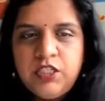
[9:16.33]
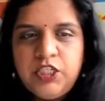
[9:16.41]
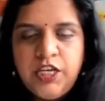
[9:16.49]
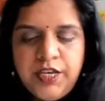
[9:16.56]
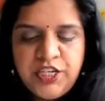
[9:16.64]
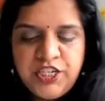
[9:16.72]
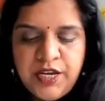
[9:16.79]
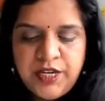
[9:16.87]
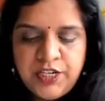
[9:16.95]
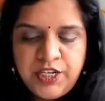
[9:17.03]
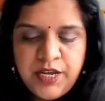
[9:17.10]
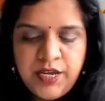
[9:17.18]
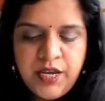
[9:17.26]
Shaky, shaky,
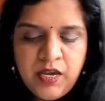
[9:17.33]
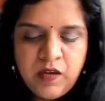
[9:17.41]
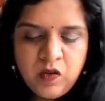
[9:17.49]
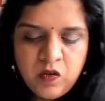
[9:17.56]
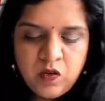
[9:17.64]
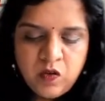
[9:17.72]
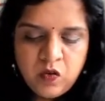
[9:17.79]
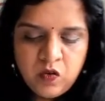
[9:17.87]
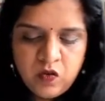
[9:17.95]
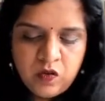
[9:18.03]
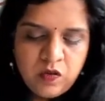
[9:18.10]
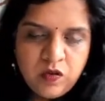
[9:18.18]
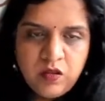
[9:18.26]
shaky.
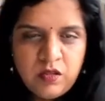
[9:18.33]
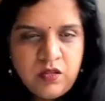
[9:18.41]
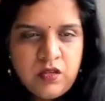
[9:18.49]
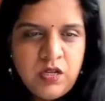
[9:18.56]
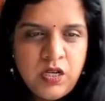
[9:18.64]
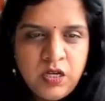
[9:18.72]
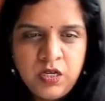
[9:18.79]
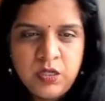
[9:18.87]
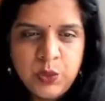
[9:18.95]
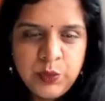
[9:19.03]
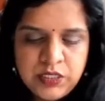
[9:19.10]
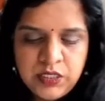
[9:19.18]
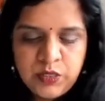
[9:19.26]
A little
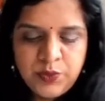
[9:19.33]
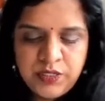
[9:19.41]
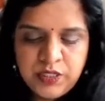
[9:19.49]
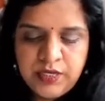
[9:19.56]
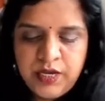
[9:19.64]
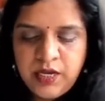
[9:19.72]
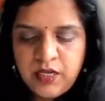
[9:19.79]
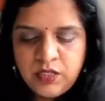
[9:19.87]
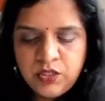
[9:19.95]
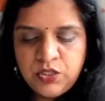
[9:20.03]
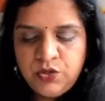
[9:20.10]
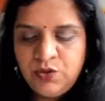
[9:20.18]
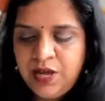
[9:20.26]
twisty, twisty.
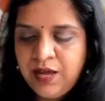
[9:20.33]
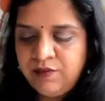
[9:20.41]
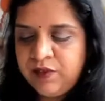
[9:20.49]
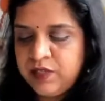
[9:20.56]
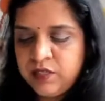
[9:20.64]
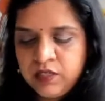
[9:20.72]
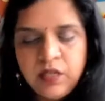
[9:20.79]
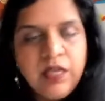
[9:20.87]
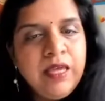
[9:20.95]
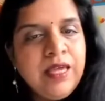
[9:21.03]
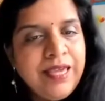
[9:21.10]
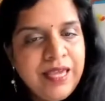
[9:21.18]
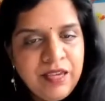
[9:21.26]
So you have this.
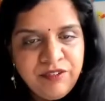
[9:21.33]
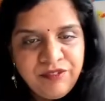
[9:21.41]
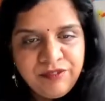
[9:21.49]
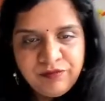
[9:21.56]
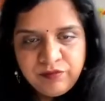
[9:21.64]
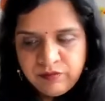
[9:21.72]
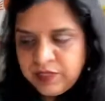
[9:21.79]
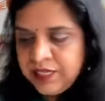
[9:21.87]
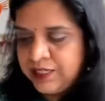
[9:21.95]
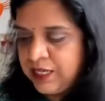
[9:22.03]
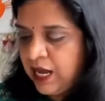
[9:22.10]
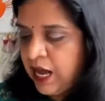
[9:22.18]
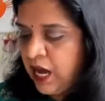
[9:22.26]
If
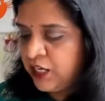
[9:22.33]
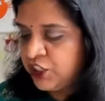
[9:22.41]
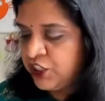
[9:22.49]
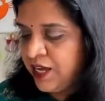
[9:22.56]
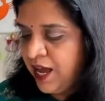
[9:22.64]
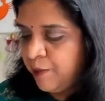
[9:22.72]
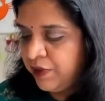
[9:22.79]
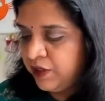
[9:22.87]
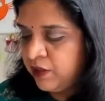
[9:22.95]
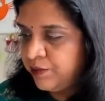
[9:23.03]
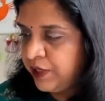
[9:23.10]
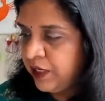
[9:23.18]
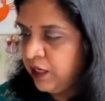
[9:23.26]
there's a large gap in
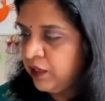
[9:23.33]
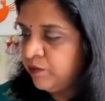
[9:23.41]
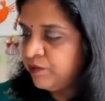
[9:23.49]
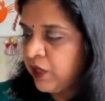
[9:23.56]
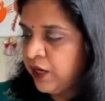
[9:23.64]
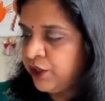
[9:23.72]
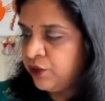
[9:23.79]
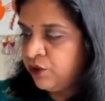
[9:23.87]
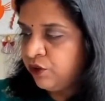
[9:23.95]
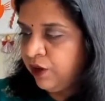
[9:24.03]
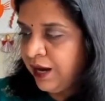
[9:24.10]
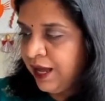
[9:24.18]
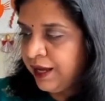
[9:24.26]
the middle and you
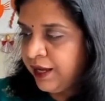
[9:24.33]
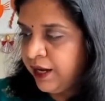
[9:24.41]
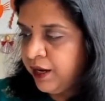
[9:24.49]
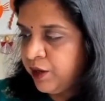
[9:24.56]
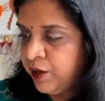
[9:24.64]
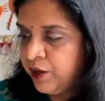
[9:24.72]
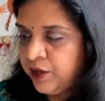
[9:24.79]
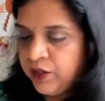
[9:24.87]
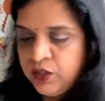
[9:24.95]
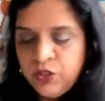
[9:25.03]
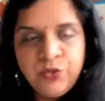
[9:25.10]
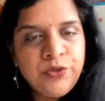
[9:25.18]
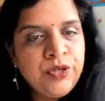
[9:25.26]
don't like it,
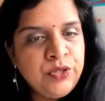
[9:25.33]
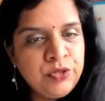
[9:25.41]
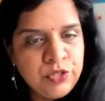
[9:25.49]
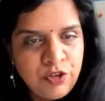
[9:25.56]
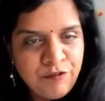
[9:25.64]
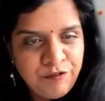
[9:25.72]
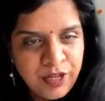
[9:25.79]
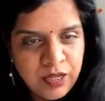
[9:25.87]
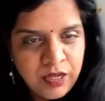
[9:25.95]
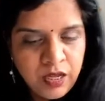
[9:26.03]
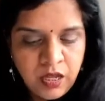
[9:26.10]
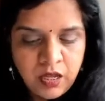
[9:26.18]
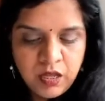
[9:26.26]
you can use your
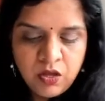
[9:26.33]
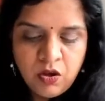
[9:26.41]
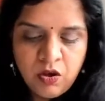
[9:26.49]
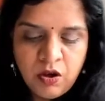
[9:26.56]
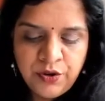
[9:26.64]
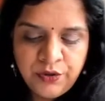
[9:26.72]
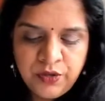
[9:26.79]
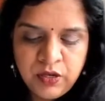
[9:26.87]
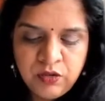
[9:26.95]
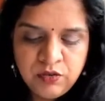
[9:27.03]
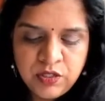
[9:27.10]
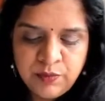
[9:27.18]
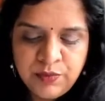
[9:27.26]
finger or you can
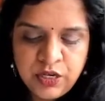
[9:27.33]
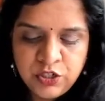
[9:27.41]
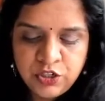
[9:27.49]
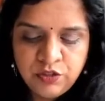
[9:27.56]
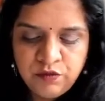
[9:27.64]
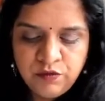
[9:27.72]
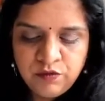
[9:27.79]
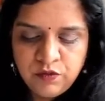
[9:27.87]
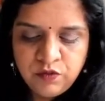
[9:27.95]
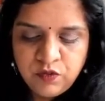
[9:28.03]
use a brush to